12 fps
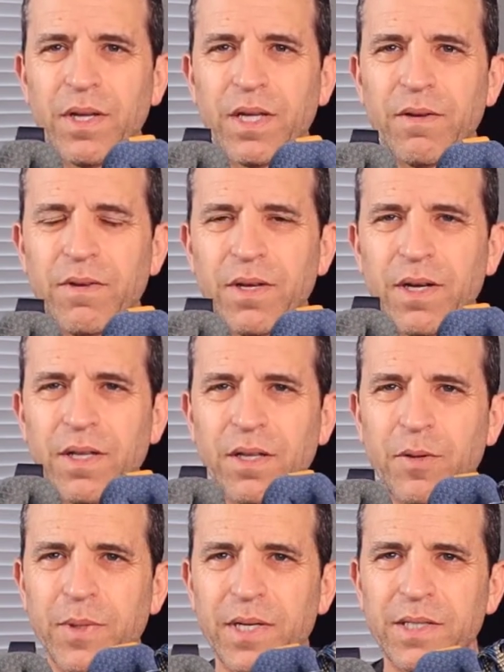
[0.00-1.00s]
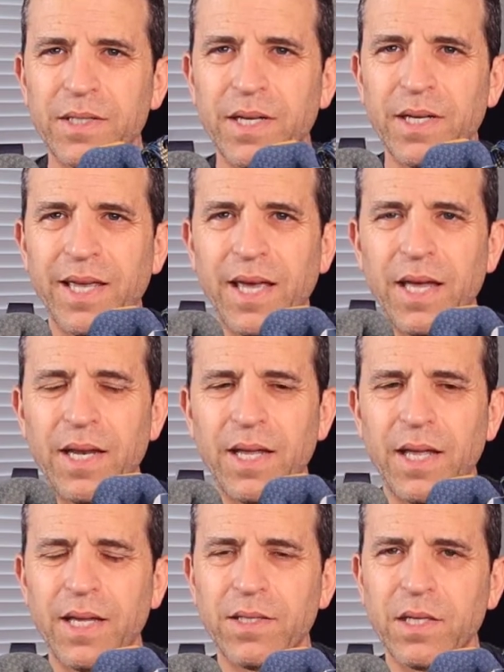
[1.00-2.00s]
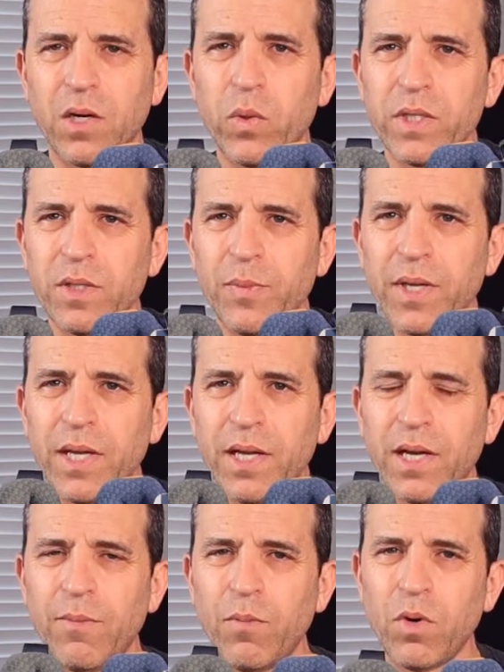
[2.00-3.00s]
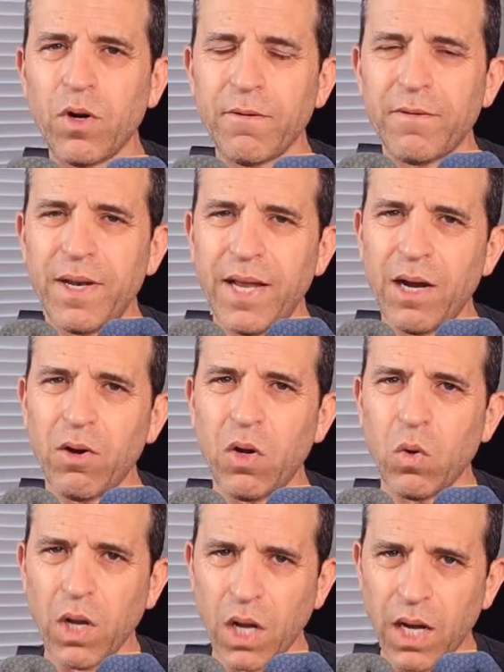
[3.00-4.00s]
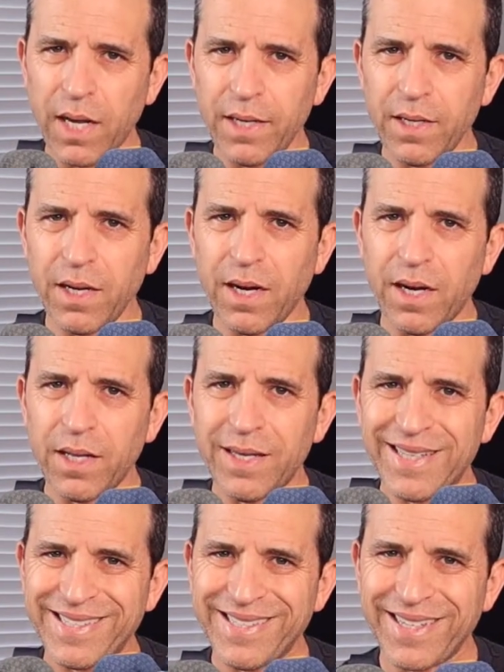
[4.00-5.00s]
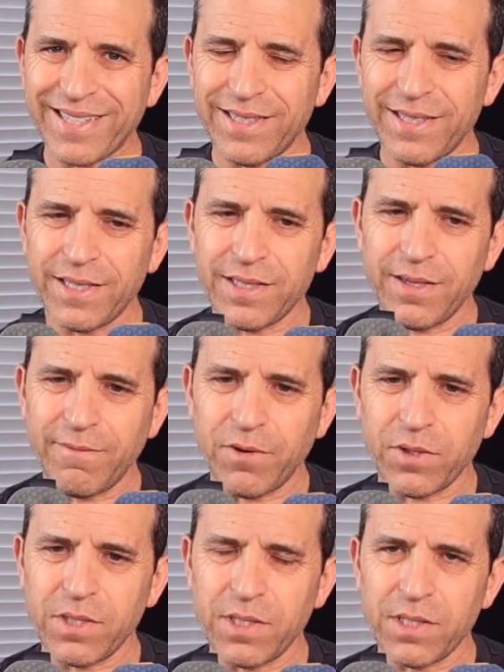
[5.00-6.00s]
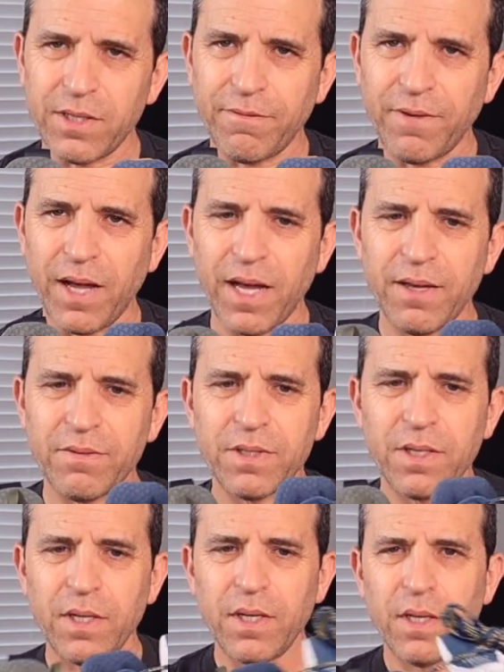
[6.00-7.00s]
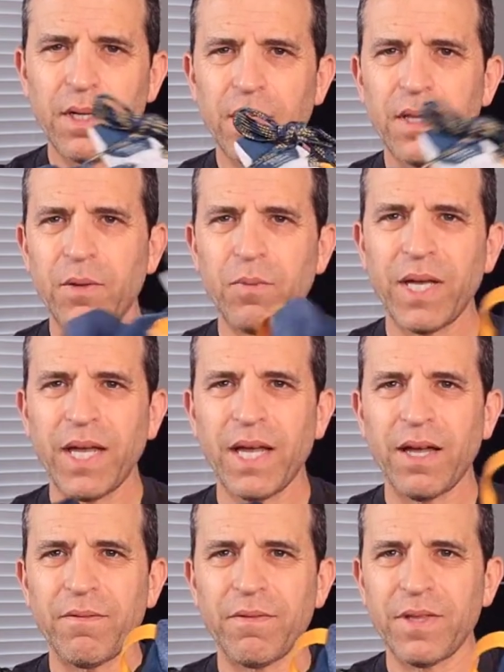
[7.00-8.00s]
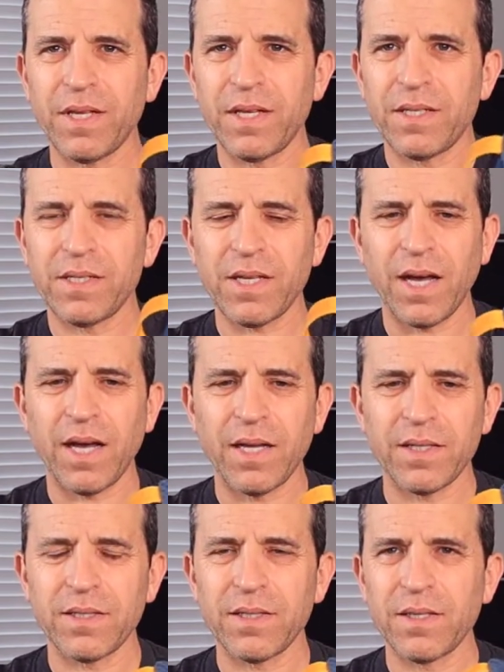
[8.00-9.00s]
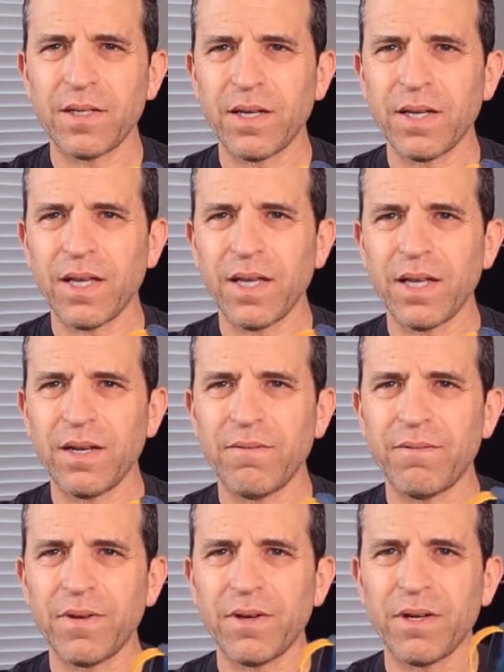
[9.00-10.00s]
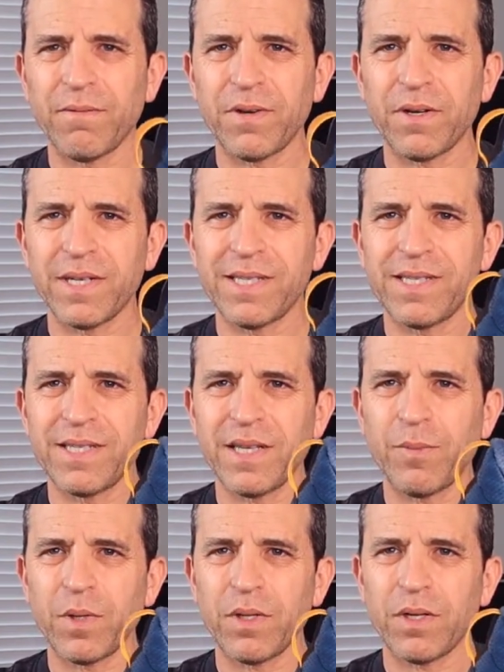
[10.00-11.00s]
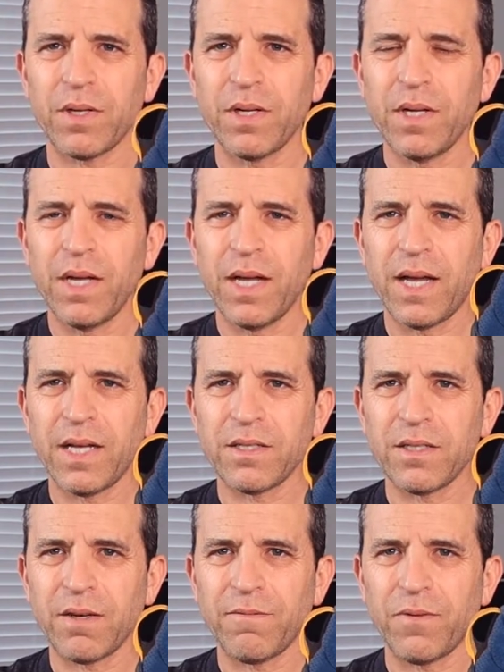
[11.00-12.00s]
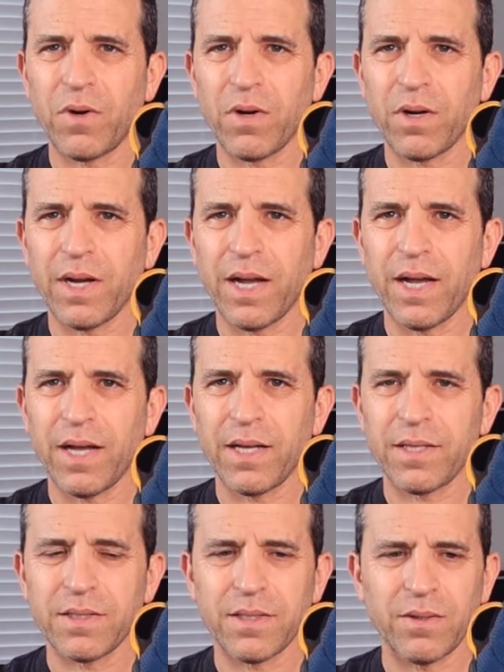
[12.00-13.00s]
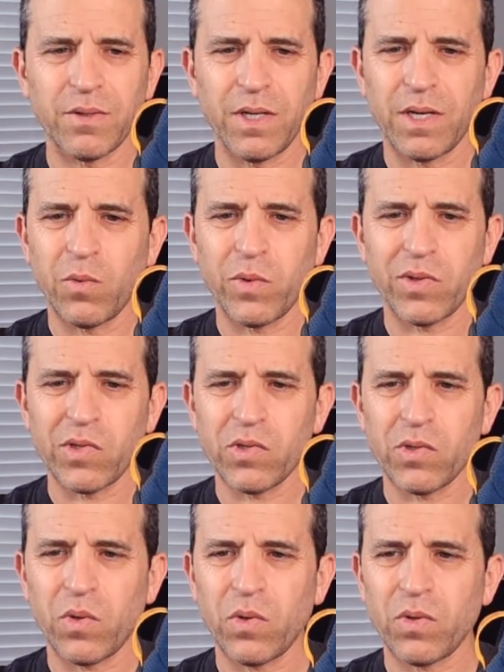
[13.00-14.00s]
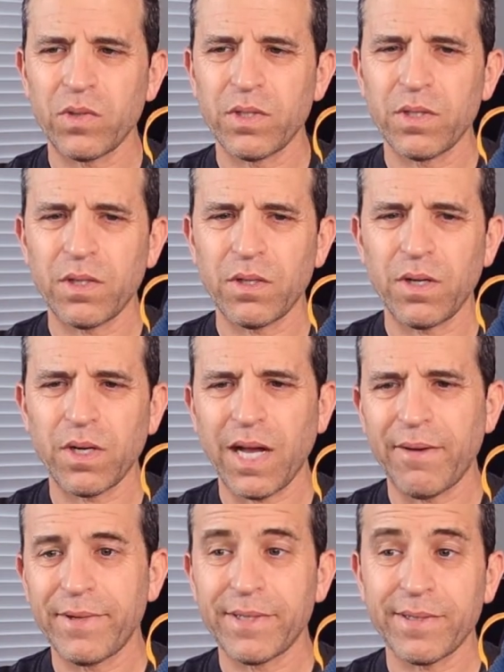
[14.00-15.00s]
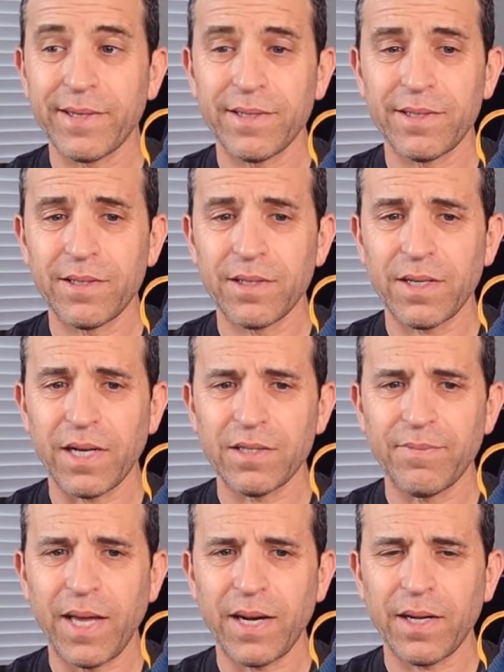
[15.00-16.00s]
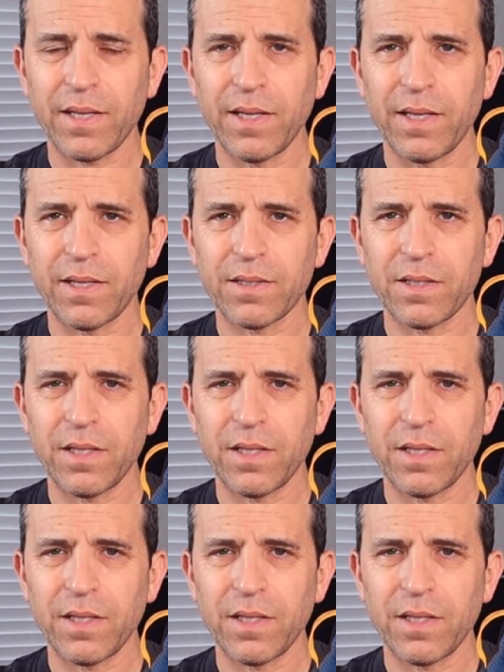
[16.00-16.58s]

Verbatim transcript: Give you a little bit of idea. Again, it's going to be a more of a narrow cut on the sixes versus the fives. Then we have the sides. Again, very, very similar as far as, you know, with the soles, the look. Obviously, it's cosmetically, it looks a